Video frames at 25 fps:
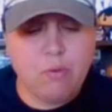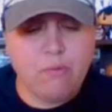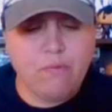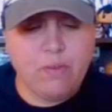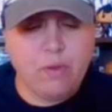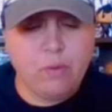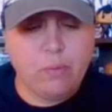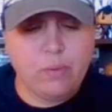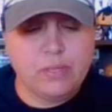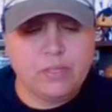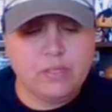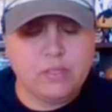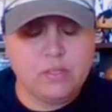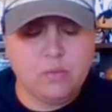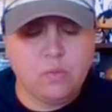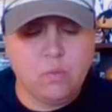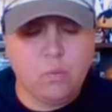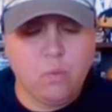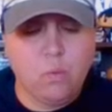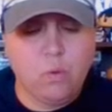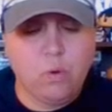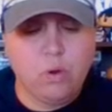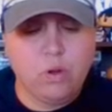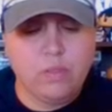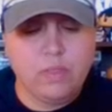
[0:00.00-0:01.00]
if it was
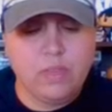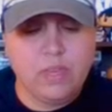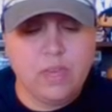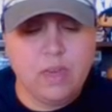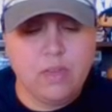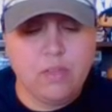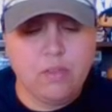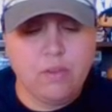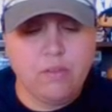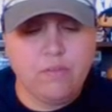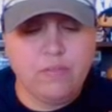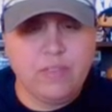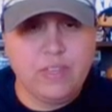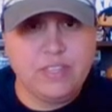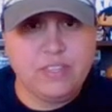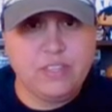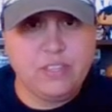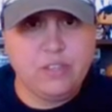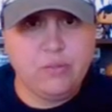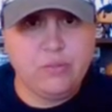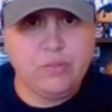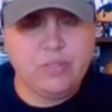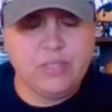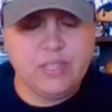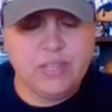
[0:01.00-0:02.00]
one or the other of these
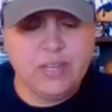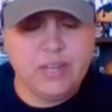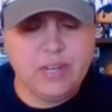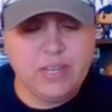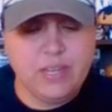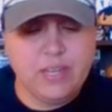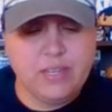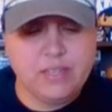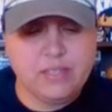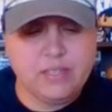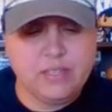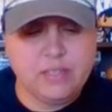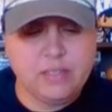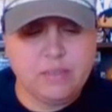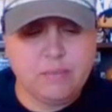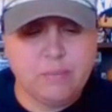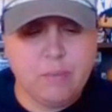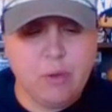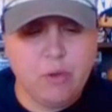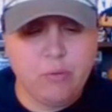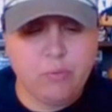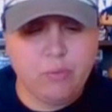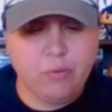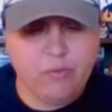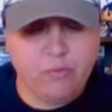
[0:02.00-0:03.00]
two C Ds.
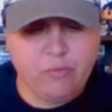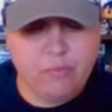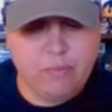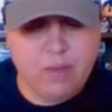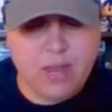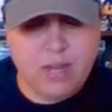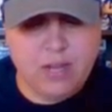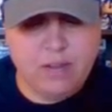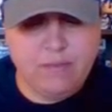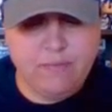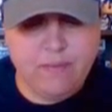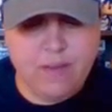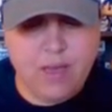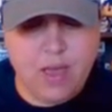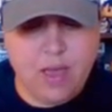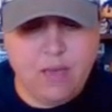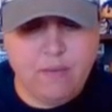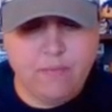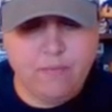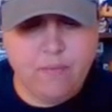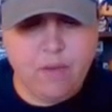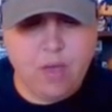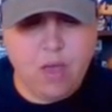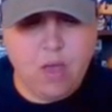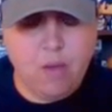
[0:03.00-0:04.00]
Both were from
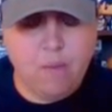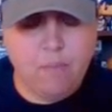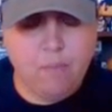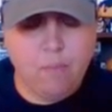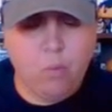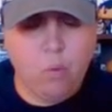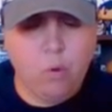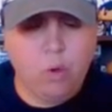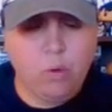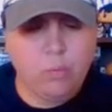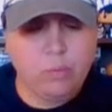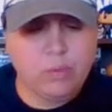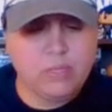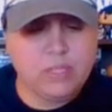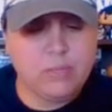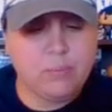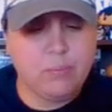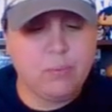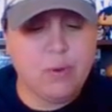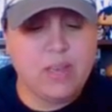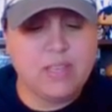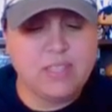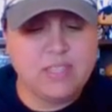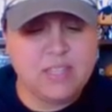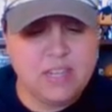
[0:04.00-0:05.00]
ninety-five. Um, one was the
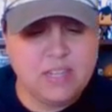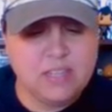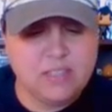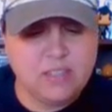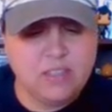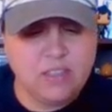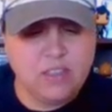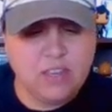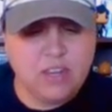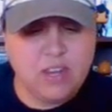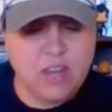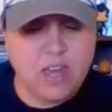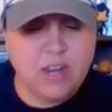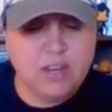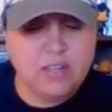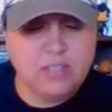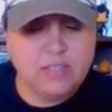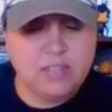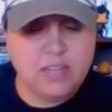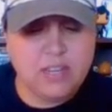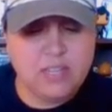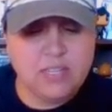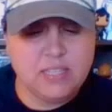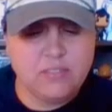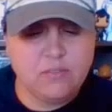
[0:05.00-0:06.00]
Presidents of the United
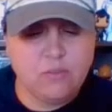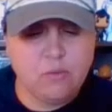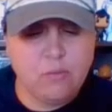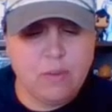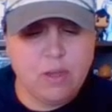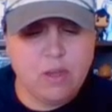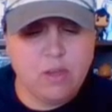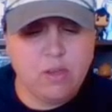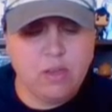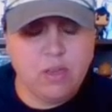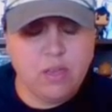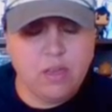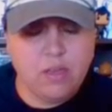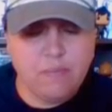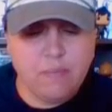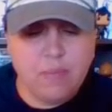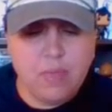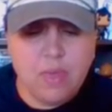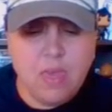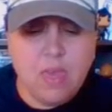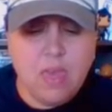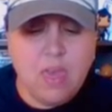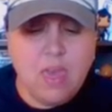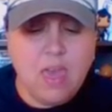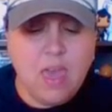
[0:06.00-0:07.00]
States of America,
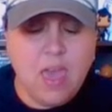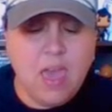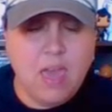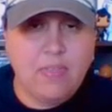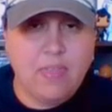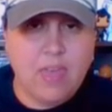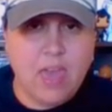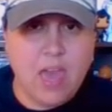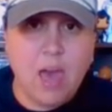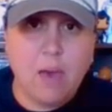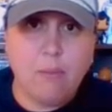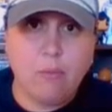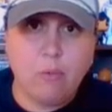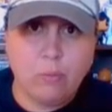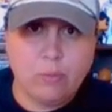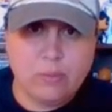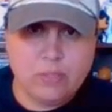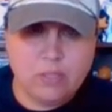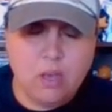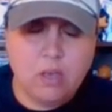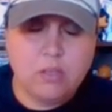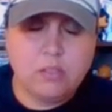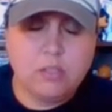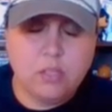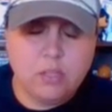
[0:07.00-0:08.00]
and the album
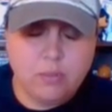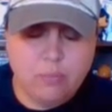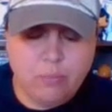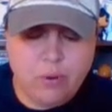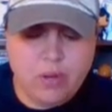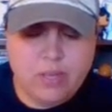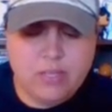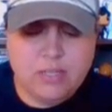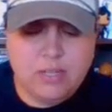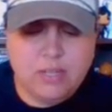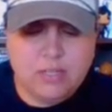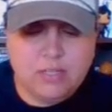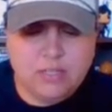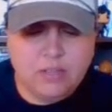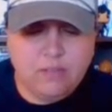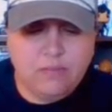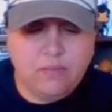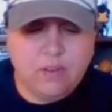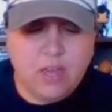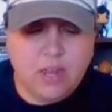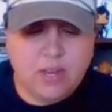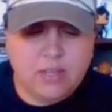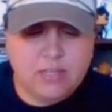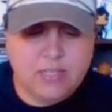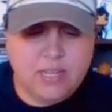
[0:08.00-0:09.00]
was also the Presidents of the
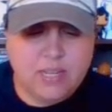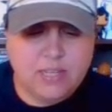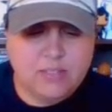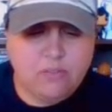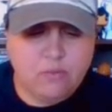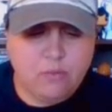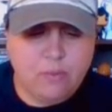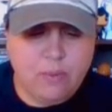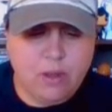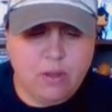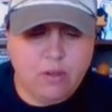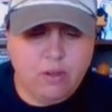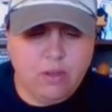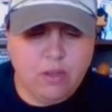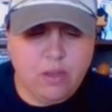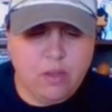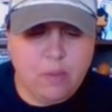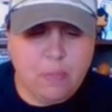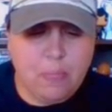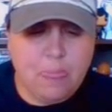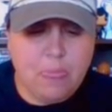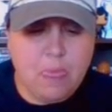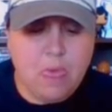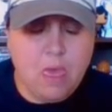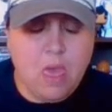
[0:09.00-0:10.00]
United States of
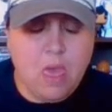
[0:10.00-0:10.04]
America.